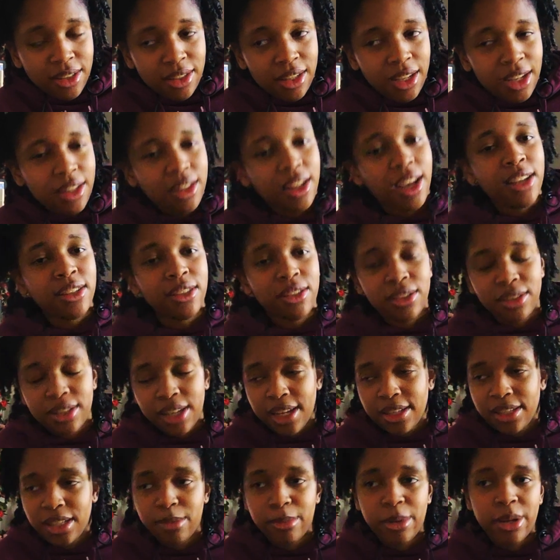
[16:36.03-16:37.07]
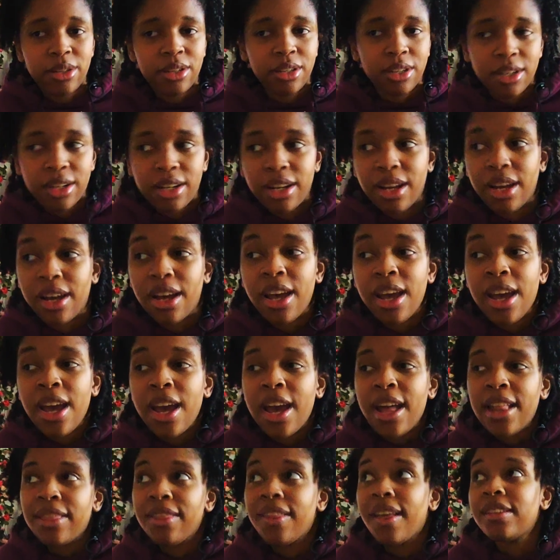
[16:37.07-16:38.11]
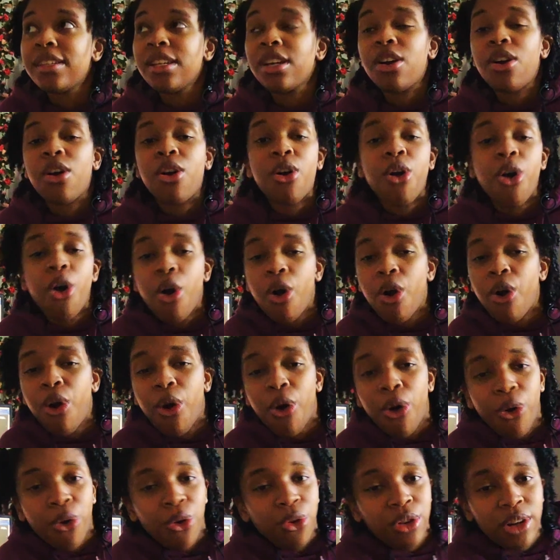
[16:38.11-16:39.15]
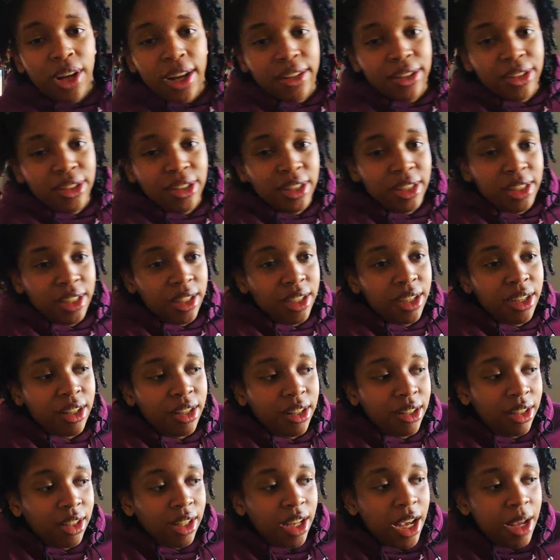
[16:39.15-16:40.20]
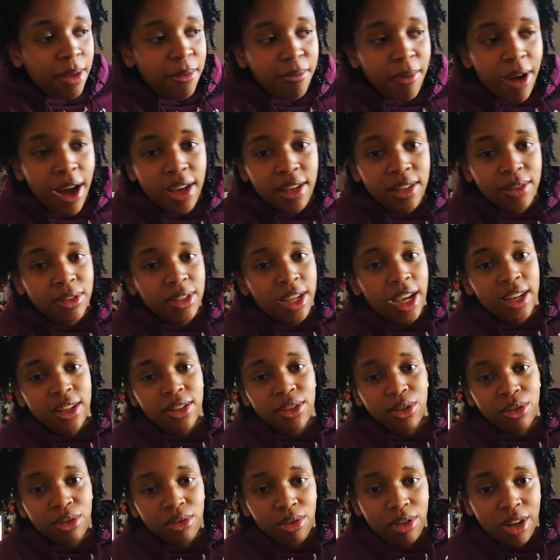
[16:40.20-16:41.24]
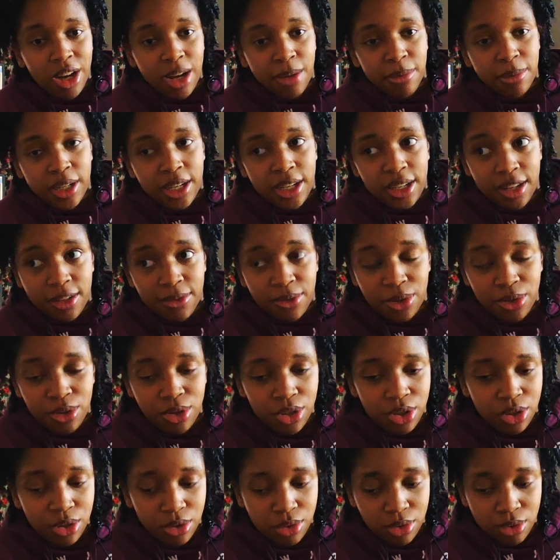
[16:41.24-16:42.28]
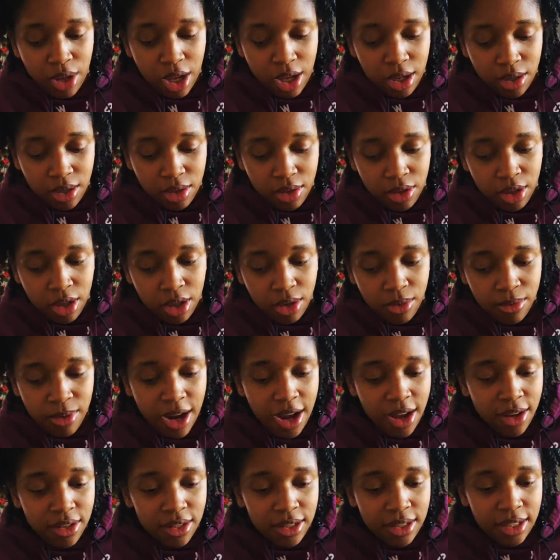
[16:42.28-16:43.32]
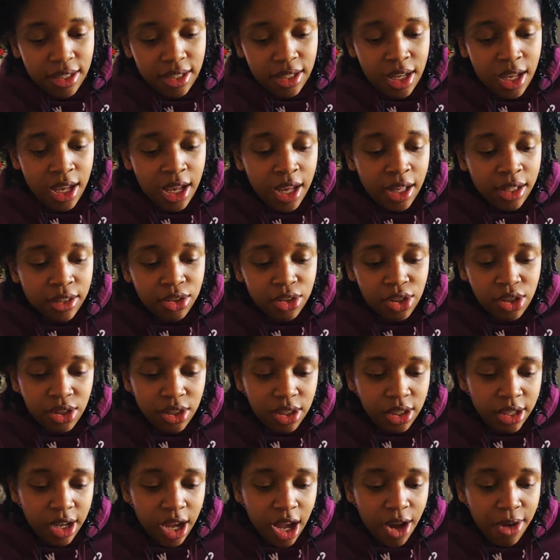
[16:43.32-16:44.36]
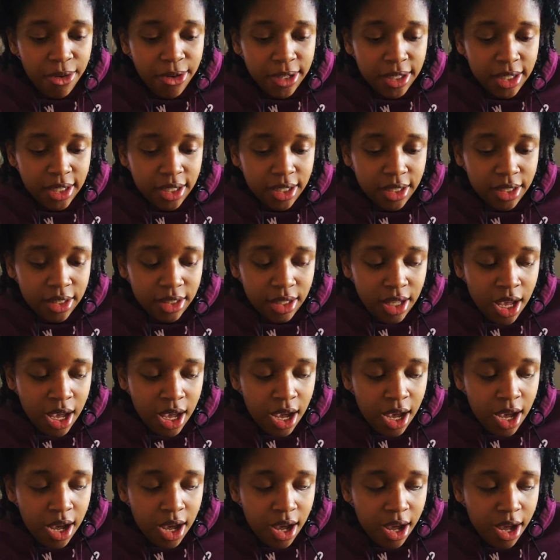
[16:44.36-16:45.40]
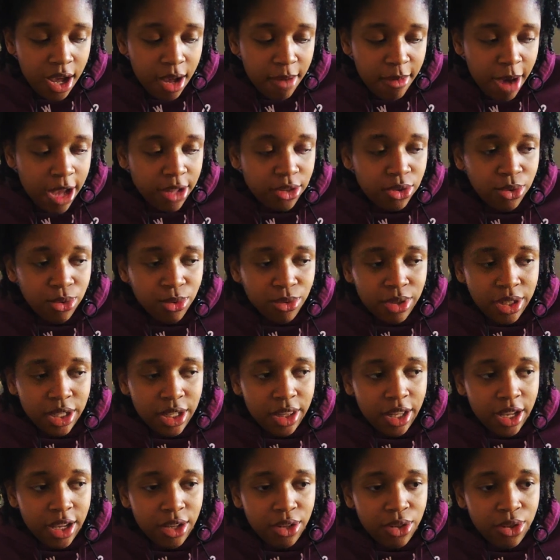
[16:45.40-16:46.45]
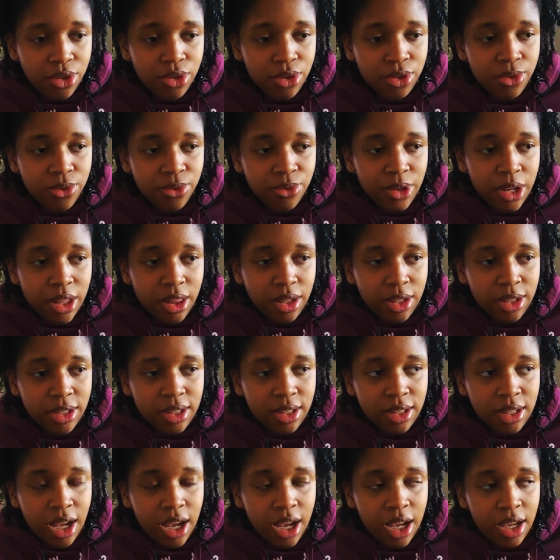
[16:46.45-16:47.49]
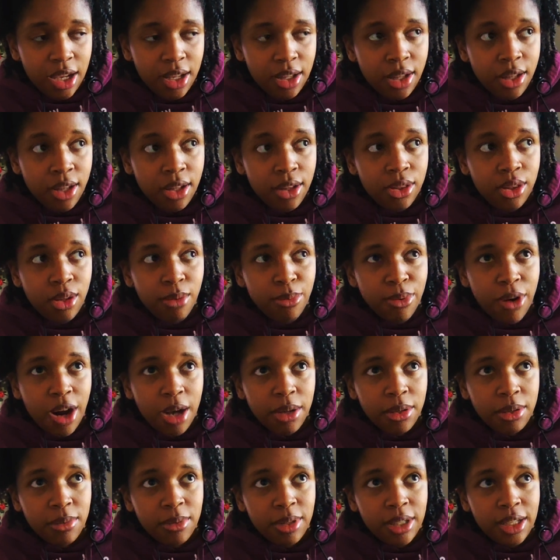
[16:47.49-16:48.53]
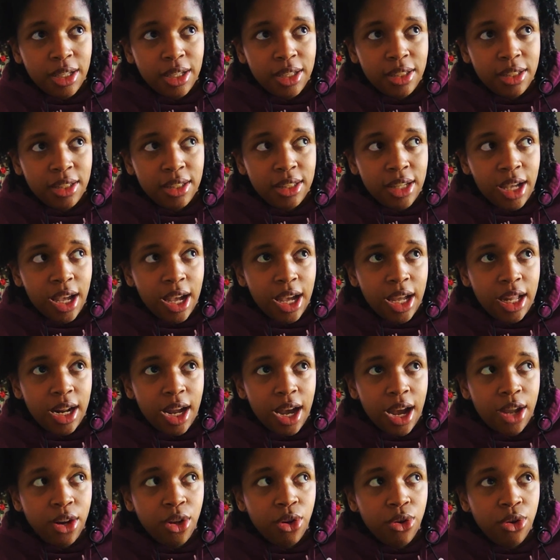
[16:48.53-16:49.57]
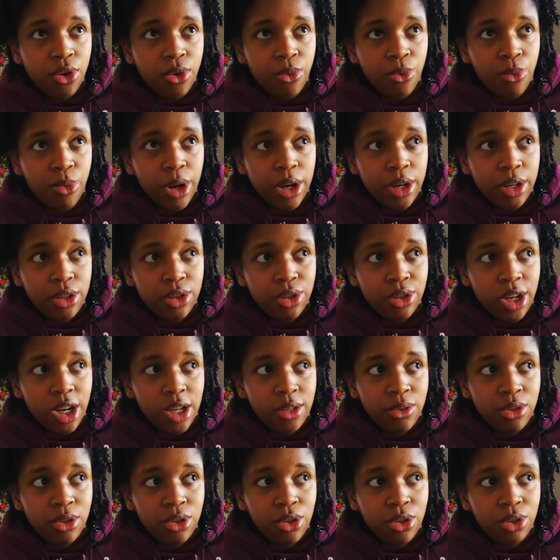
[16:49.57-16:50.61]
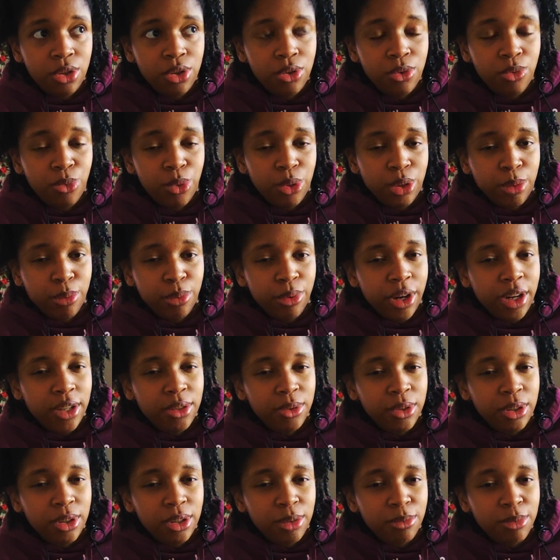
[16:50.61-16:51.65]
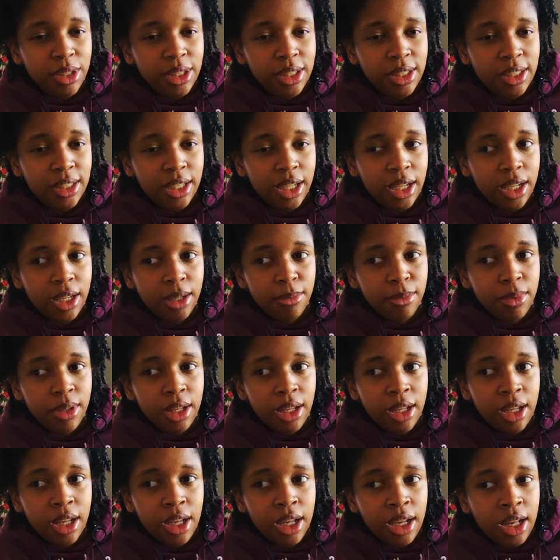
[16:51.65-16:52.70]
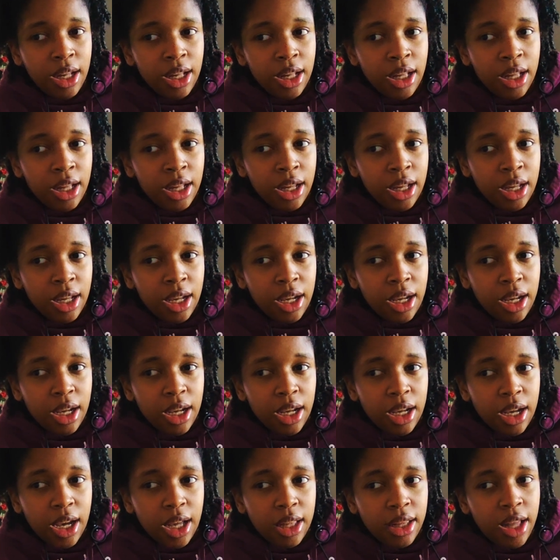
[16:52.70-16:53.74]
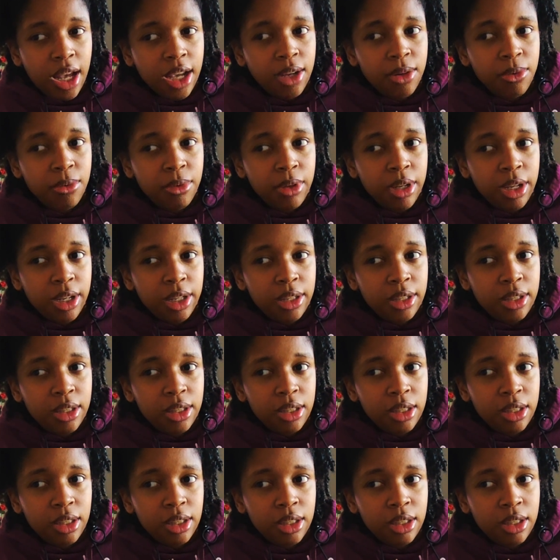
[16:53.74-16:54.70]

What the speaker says: Yes, there's HTML, that's like a whole nother skill, and my site is too complicated if you just like click around in it, just seeing how it is. I do need like a user-friendly site. The problem is that I don't know where to transfer to where the price will still be the same. I like Wix,